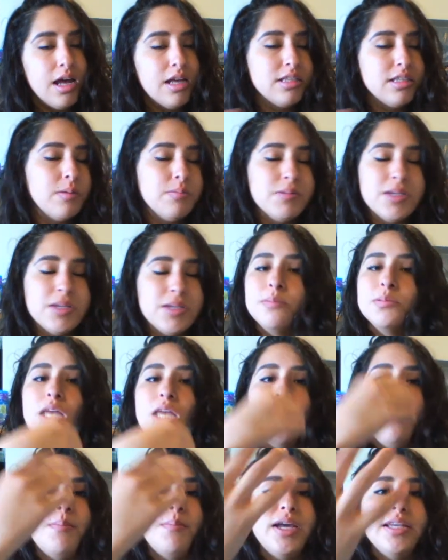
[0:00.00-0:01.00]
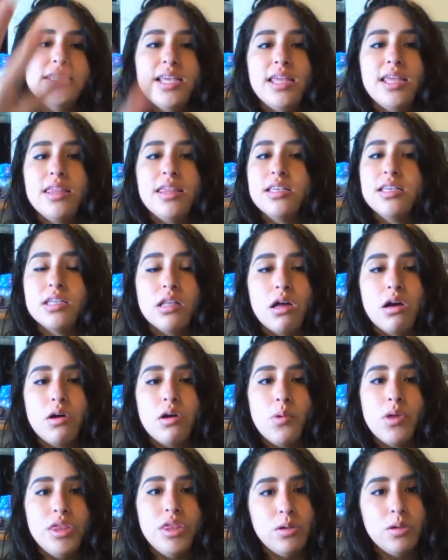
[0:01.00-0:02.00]
Sometimes I might say things along
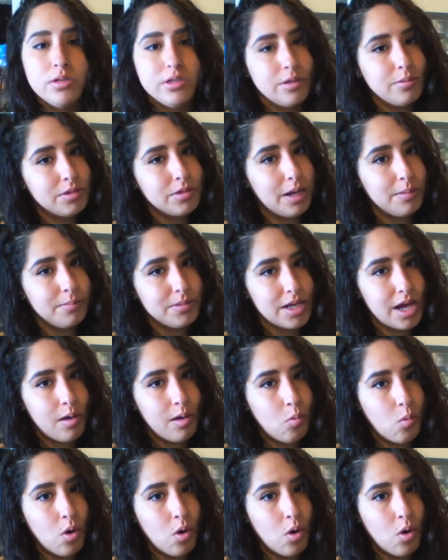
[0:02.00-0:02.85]
with you, sometimes I